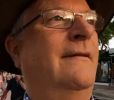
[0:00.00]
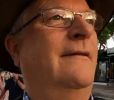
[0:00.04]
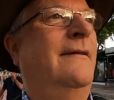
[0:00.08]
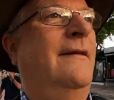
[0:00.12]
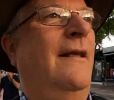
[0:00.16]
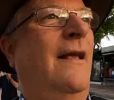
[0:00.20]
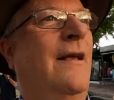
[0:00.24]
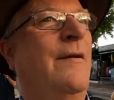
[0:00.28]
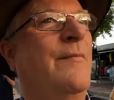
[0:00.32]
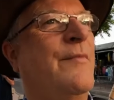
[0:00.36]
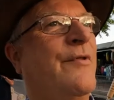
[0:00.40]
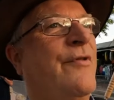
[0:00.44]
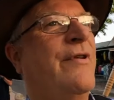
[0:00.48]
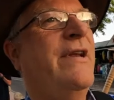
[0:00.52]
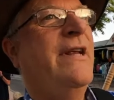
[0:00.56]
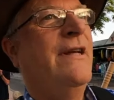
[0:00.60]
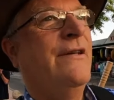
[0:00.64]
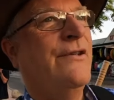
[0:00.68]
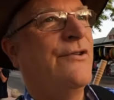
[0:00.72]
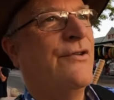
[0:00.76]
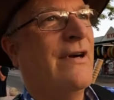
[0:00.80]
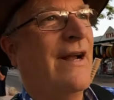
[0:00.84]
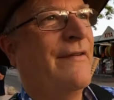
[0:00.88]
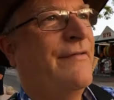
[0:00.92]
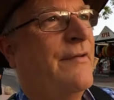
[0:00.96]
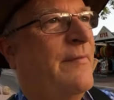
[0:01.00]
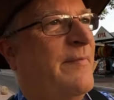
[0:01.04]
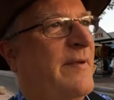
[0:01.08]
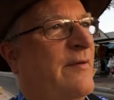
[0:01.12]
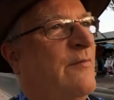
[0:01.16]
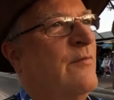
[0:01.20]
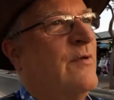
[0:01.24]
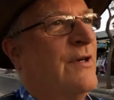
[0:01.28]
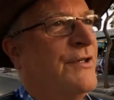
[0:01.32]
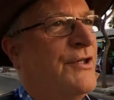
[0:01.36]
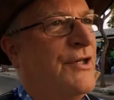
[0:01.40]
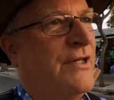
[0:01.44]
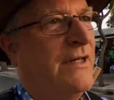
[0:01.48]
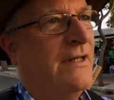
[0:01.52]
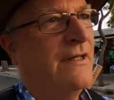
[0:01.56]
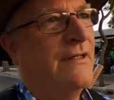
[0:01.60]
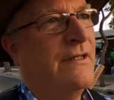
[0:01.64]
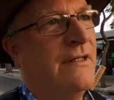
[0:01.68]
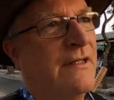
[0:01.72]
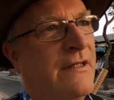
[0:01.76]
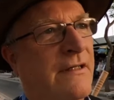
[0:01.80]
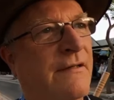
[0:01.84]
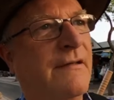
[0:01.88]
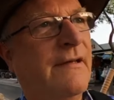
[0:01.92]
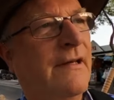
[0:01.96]
So Marie and Trevor have been watching
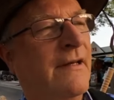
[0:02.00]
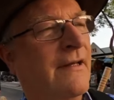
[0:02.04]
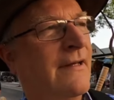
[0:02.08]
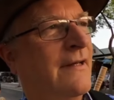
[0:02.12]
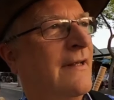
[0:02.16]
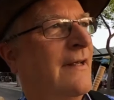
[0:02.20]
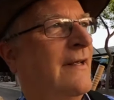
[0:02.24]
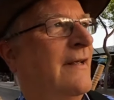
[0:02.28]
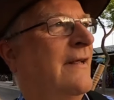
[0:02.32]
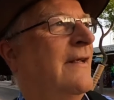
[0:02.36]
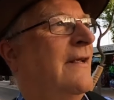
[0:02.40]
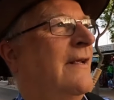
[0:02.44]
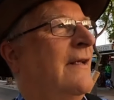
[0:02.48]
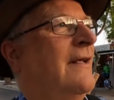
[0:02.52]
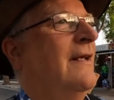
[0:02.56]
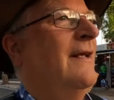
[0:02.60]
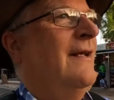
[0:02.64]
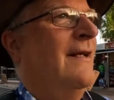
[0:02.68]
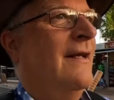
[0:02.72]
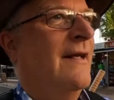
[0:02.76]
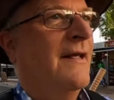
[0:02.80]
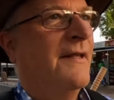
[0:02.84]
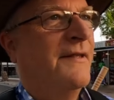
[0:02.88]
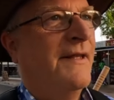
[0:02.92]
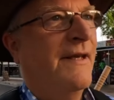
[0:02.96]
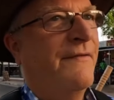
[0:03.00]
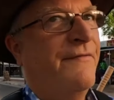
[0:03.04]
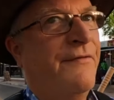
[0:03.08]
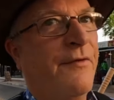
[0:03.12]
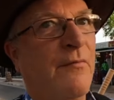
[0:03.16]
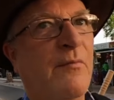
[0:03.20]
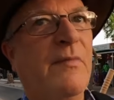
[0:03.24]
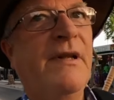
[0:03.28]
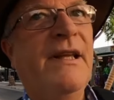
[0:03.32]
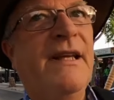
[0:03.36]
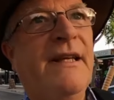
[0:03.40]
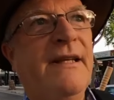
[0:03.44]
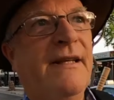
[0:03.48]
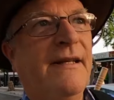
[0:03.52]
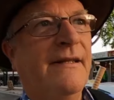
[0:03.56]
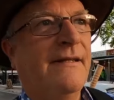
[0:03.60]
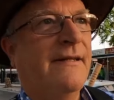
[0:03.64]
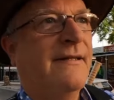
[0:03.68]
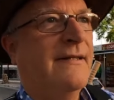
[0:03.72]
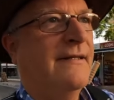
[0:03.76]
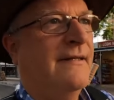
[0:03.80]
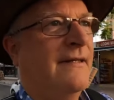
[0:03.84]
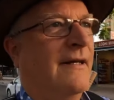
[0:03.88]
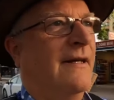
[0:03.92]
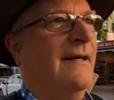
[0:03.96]
us. They're from
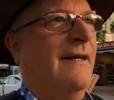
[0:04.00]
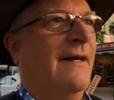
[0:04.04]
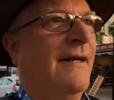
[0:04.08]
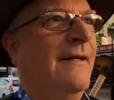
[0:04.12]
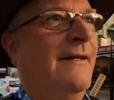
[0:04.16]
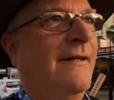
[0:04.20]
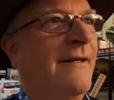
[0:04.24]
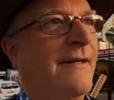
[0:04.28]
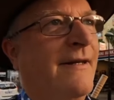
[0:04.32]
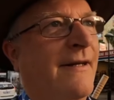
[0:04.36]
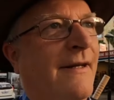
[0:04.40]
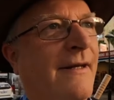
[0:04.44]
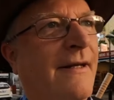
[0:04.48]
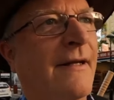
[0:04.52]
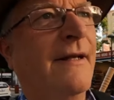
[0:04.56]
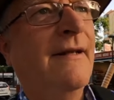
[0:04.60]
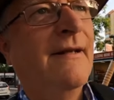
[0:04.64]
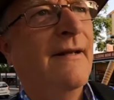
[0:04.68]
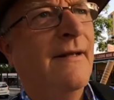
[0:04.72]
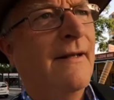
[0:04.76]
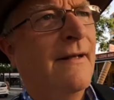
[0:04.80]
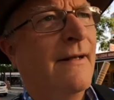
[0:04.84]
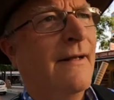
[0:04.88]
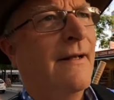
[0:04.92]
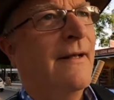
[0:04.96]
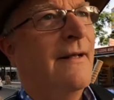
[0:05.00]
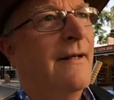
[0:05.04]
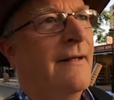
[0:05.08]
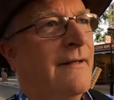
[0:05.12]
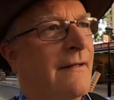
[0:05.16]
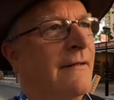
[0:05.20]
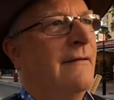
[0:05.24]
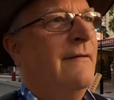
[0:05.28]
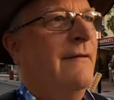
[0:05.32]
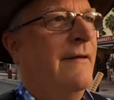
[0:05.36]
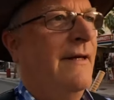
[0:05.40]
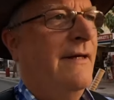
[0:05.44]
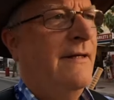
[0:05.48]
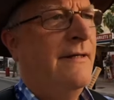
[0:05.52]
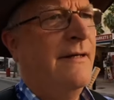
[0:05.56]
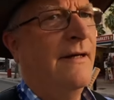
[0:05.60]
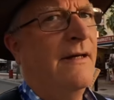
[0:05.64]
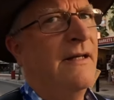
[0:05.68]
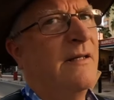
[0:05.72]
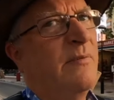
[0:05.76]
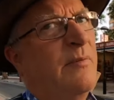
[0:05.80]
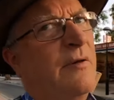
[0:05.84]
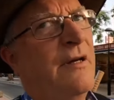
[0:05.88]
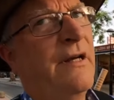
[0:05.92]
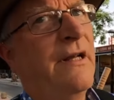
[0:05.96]
Leeds, and they say
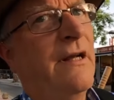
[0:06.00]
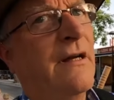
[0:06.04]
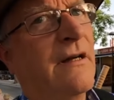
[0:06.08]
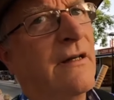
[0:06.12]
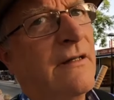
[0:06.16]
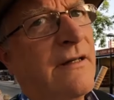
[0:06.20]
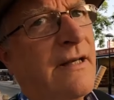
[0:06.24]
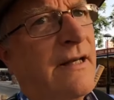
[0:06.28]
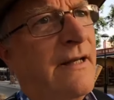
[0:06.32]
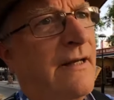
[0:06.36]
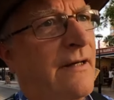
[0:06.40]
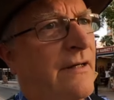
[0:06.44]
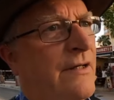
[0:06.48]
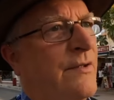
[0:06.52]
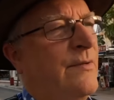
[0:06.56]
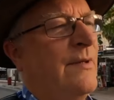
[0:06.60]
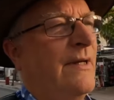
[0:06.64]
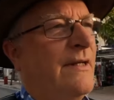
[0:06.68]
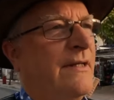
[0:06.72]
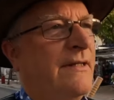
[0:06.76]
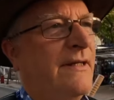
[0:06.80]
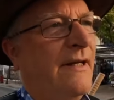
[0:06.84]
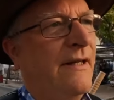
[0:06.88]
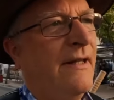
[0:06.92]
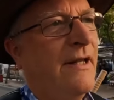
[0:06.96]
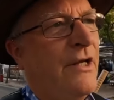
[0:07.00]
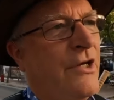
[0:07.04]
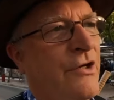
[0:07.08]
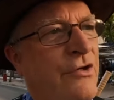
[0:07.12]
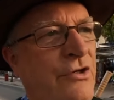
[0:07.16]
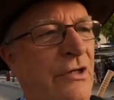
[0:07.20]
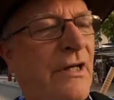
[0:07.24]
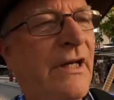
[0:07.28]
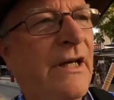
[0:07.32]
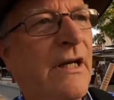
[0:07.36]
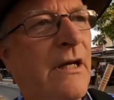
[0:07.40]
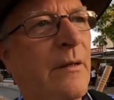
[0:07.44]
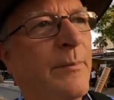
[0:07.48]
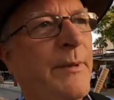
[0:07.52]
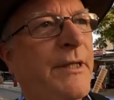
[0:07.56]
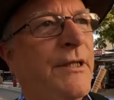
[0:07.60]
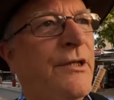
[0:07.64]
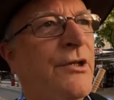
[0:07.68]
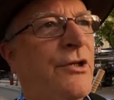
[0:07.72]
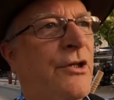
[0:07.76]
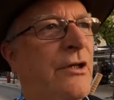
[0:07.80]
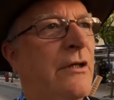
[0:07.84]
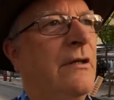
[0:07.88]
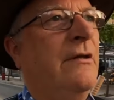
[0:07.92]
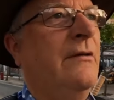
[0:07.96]
it's pretty hot here as well. They usually come
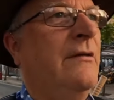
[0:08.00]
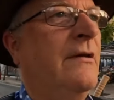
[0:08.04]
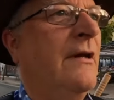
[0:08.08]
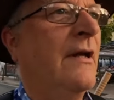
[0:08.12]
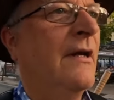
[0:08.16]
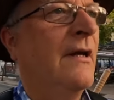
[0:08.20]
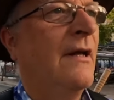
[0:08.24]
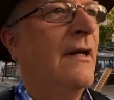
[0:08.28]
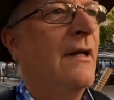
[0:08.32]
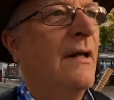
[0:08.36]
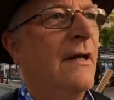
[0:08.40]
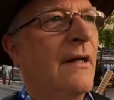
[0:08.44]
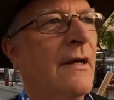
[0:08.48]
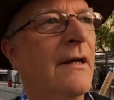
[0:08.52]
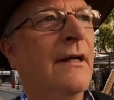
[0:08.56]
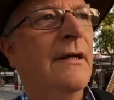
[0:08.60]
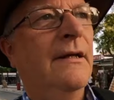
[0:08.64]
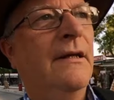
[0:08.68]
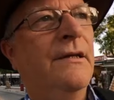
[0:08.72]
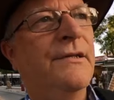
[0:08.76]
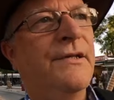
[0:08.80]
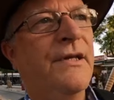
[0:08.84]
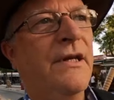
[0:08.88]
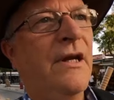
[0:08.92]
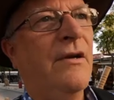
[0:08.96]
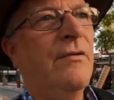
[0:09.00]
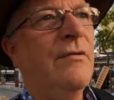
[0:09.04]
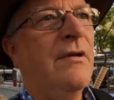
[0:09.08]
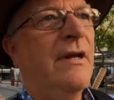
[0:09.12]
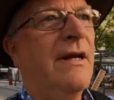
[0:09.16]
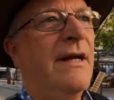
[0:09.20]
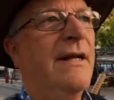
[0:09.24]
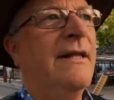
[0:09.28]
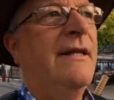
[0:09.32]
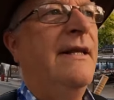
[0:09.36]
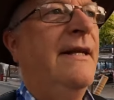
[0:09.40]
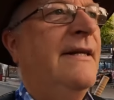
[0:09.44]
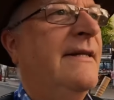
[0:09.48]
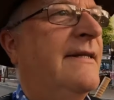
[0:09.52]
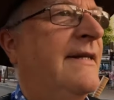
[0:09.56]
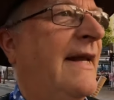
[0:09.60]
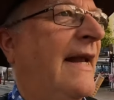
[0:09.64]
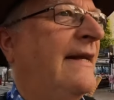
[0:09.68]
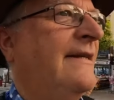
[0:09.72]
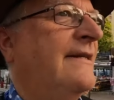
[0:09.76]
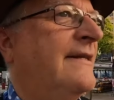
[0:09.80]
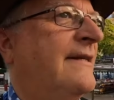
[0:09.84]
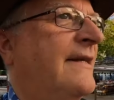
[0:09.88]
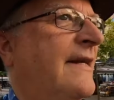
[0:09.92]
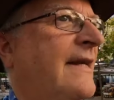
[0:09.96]
in June because they don't like the
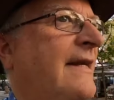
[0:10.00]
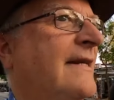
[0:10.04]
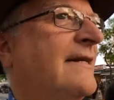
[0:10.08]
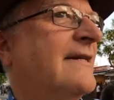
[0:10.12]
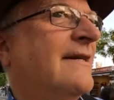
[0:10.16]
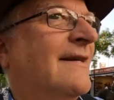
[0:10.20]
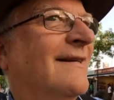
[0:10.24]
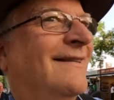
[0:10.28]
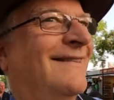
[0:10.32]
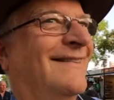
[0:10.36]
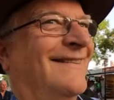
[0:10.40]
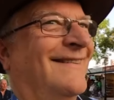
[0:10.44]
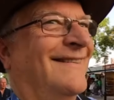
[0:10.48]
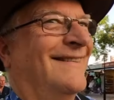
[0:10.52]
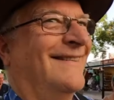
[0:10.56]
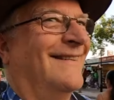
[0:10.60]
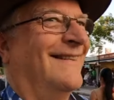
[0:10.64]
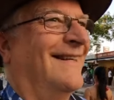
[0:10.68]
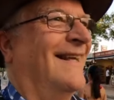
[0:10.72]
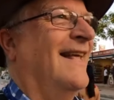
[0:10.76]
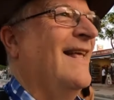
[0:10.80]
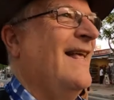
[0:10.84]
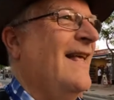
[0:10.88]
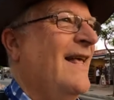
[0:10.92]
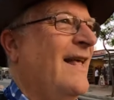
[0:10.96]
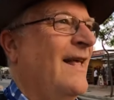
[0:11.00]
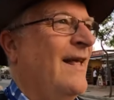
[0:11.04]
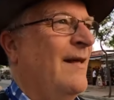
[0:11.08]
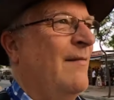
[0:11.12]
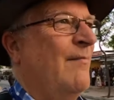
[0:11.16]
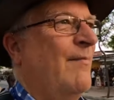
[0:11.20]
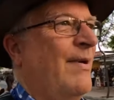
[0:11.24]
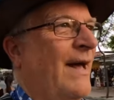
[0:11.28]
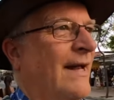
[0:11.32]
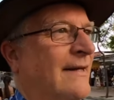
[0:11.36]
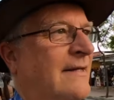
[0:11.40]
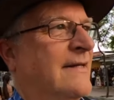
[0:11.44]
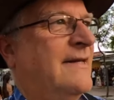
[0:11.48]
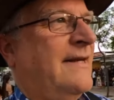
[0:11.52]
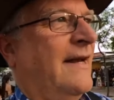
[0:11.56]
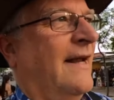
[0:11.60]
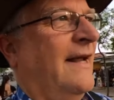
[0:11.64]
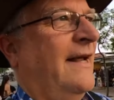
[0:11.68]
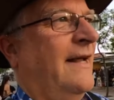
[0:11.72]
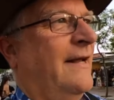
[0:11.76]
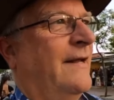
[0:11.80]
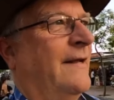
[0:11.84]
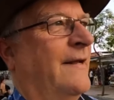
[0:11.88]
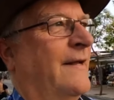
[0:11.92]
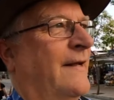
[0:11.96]
intense heat. But
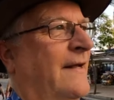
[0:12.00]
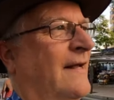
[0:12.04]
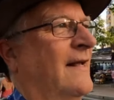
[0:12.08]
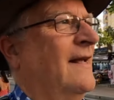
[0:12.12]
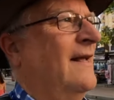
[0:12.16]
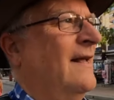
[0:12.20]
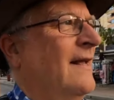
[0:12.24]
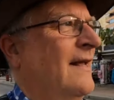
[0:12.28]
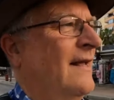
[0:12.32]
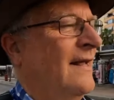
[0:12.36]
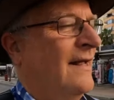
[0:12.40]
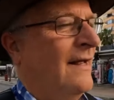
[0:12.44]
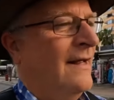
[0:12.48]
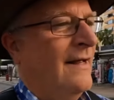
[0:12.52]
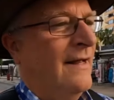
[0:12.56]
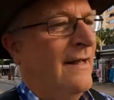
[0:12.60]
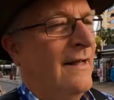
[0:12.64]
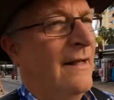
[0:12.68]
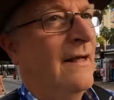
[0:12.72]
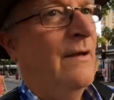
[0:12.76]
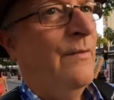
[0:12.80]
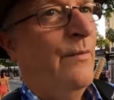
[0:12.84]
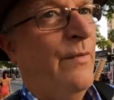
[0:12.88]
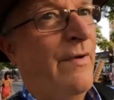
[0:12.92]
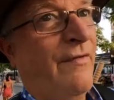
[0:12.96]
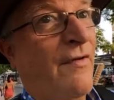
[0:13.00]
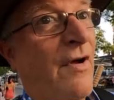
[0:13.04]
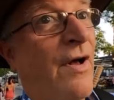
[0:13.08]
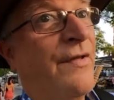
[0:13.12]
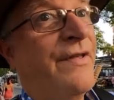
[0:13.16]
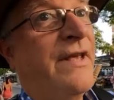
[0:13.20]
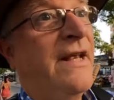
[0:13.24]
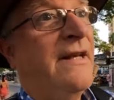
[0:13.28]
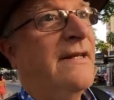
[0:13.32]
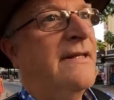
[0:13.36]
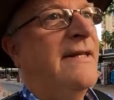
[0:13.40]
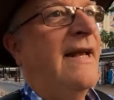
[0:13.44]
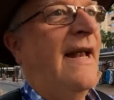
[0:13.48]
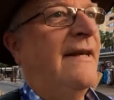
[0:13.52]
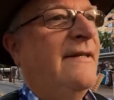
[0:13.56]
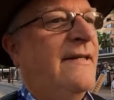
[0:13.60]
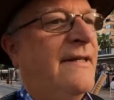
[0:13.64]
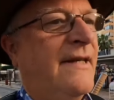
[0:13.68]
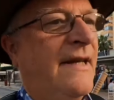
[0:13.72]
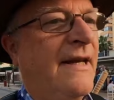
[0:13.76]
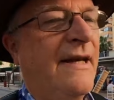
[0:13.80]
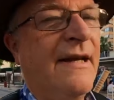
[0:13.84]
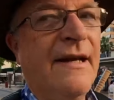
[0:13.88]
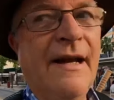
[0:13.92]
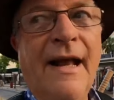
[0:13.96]
we've got the intense
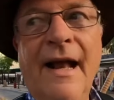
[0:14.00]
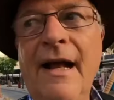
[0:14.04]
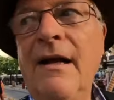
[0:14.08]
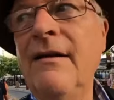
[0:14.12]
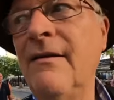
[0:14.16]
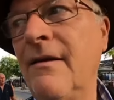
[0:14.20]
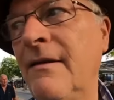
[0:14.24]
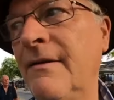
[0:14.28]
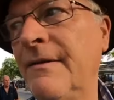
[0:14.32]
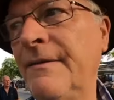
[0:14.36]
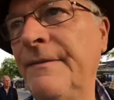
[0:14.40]
heat now.